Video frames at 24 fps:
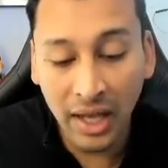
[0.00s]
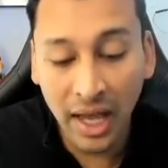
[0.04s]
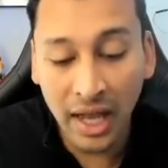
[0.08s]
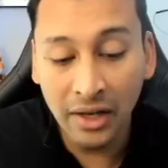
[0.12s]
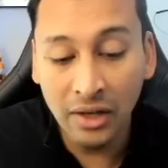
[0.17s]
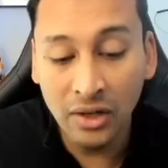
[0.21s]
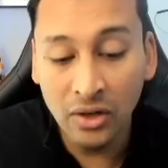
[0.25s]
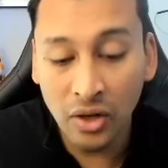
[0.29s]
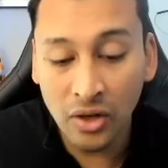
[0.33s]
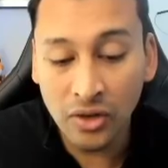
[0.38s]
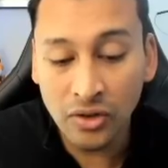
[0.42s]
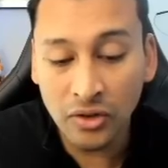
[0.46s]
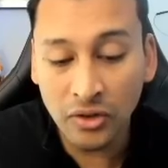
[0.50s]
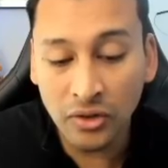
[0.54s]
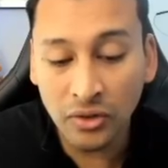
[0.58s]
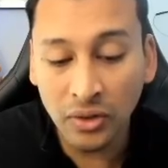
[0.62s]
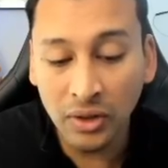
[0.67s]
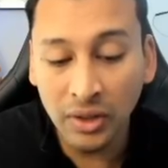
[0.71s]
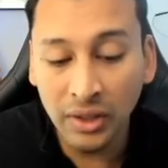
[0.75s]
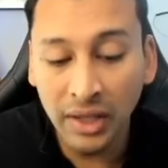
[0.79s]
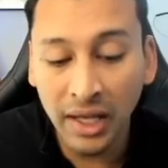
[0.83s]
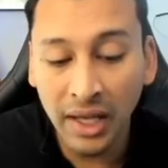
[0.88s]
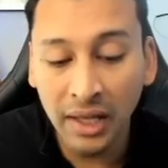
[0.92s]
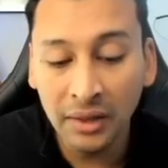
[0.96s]
And not just
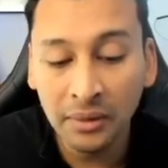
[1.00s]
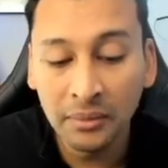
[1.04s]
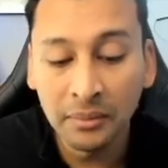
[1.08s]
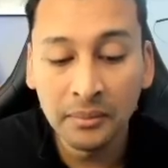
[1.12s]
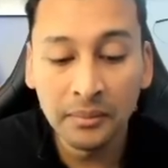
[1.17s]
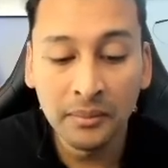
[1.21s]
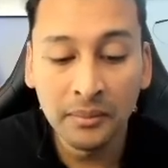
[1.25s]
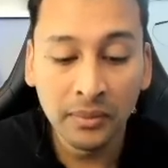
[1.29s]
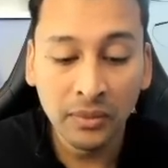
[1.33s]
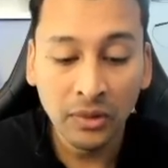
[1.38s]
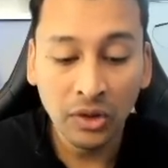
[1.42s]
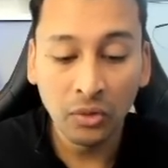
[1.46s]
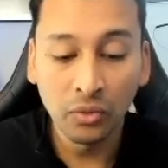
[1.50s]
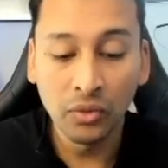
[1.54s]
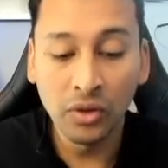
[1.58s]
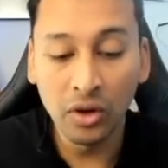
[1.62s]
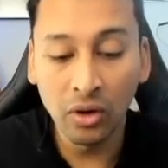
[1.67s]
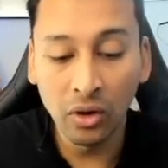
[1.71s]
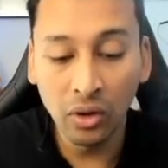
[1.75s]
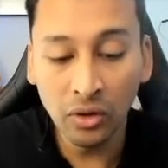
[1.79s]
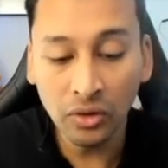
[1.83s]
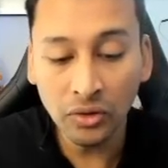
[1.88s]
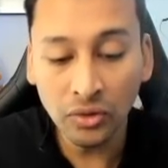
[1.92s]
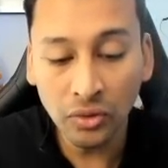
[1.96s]
only that, we
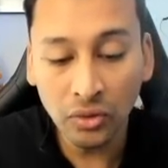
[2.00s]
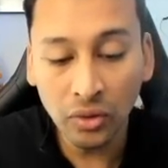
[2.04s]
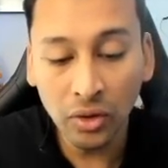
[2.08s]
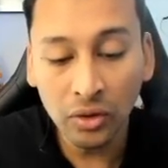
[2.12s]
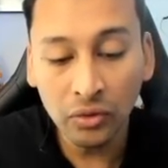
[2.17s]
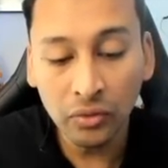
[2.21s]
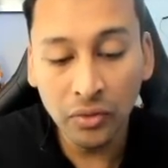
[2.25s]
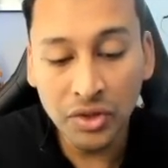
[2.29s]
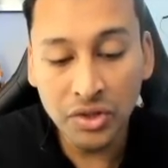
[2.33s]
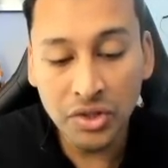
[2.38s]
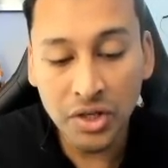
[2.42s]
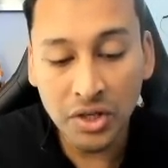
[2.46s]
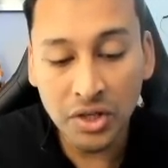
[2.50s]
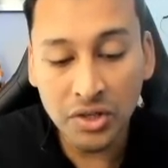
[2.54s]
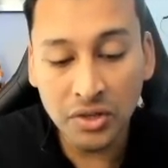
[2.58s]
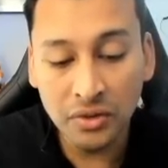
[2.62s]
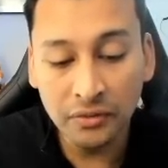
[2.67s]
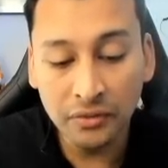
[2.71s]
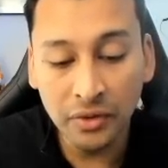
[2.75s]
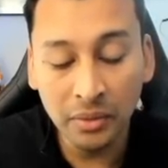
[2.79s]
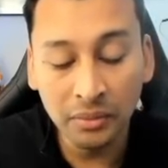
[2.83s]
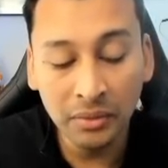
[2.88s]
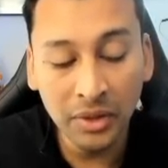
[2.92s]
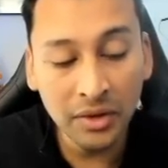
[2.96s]
also got rejection
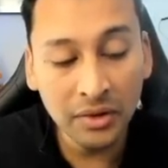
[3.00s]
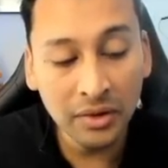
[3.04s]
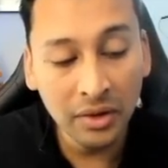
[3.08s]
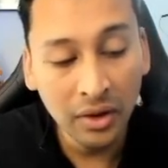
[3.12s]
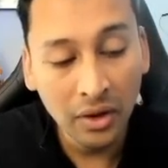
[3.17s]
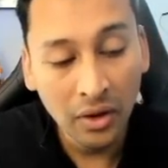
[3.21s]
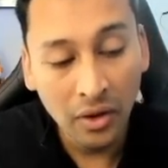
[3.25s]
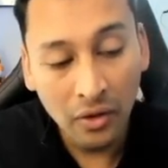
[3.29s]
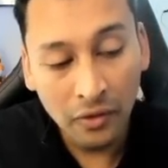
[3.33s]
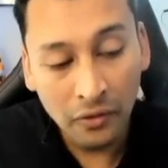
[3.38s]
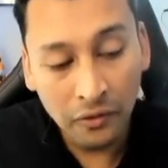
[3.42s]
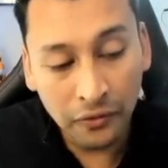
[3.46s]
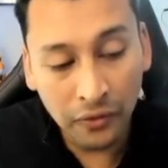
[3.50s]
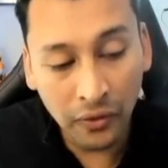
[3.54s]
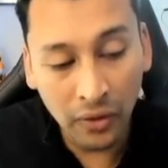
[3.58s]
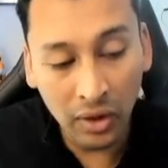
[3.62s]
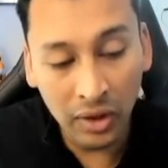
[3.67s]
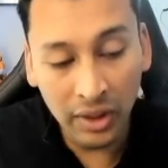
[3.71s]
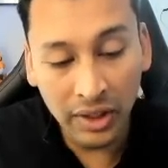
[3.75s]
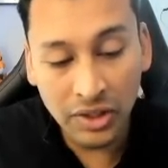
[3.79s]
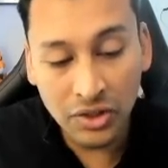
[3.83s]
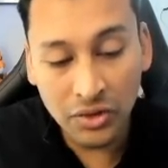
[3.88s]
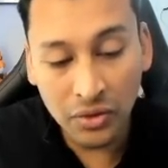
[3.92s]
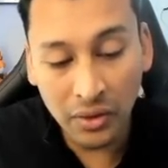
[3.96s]
from this
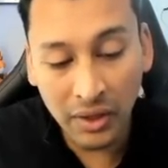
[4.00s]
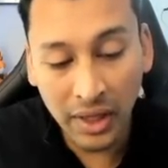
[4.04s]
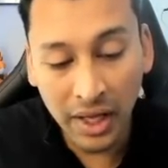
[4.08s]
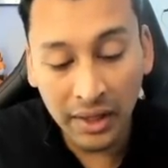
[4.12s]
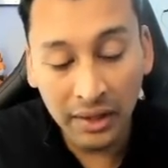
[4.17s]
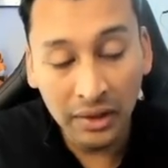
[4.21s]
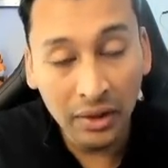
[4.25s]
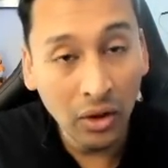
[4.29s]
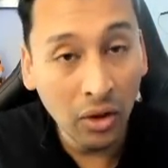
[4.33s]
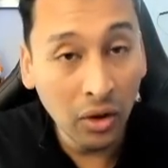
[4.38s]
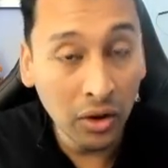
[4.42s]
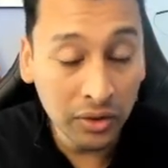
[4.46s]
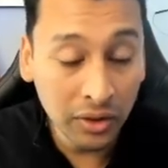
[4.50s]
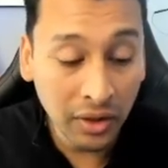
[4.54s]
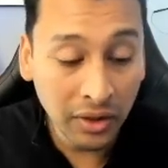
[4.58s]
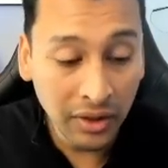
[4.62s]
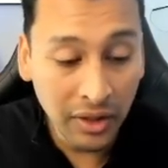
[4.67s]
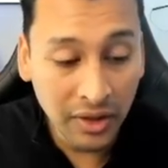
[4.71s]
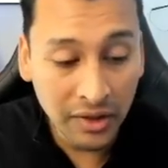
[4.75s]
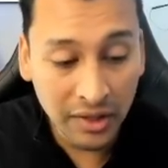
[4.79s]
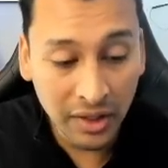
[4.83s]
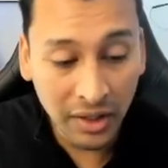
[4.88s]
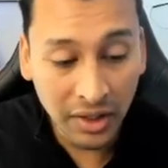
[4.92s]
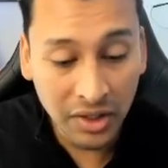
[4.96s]
falling trend line or the
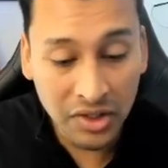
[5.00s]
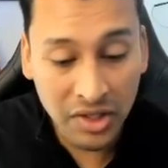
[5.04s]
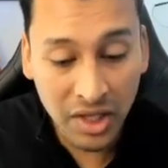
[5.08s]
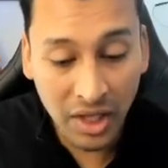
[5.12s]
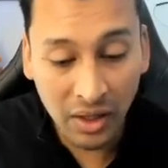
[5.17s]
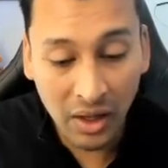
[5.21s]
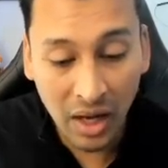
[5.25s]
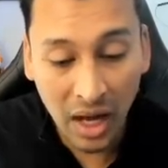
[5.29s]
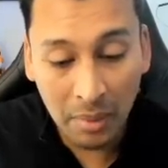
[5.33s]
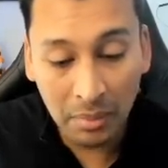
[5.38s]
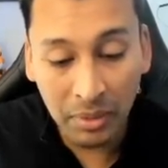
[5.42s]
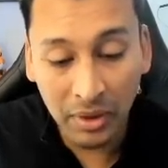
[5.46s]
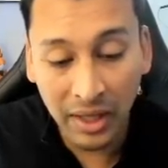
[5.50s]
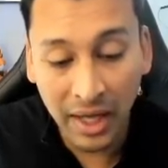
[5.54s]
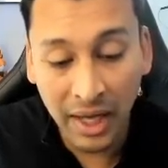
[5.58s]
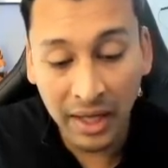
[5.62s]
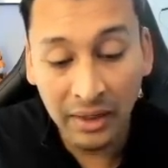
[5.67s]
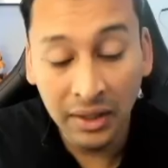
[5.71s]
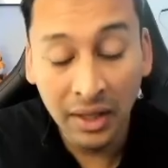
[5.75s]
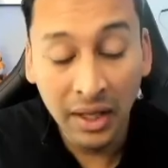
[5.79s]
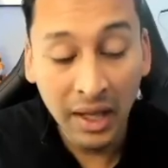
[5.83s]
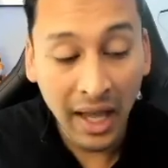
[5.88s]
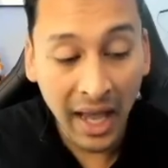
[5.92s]
descending channel upper line.